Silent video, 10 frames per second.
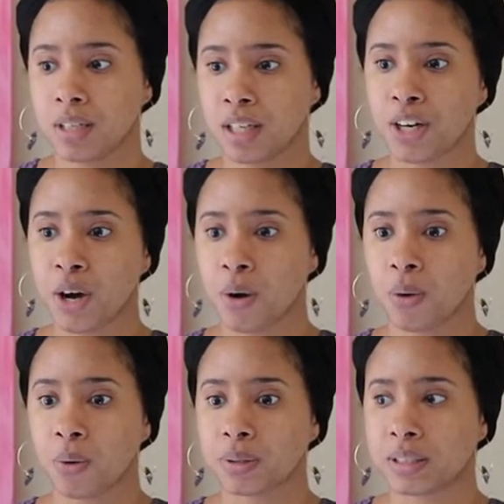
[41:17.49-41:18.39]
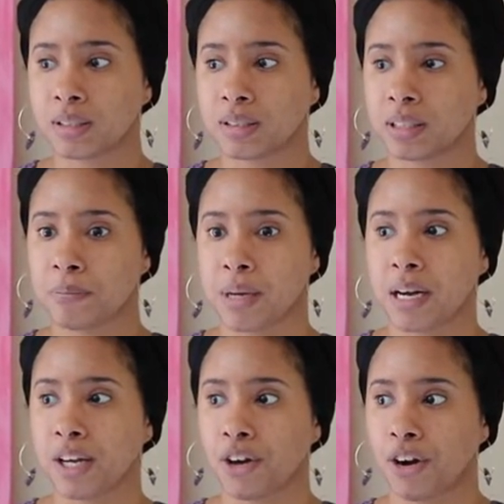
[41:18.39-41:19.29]
you know,
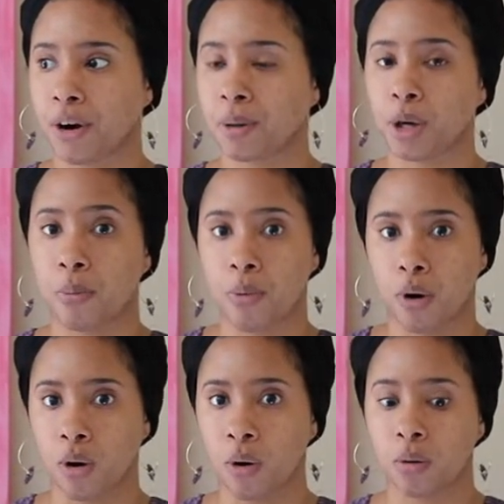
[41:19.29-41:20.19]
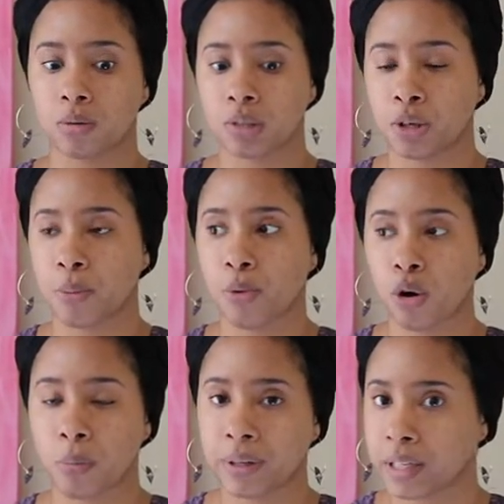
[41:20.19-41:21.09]
submitting your your moral your
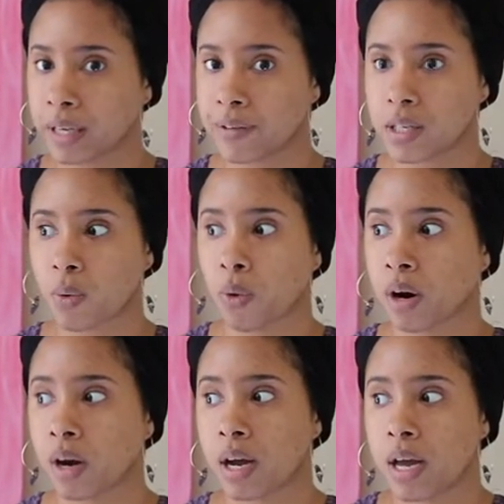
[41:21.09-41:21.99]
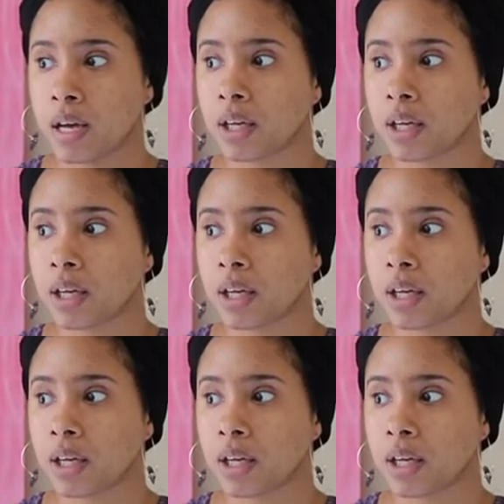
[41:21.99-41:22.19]
moral beliefs, or,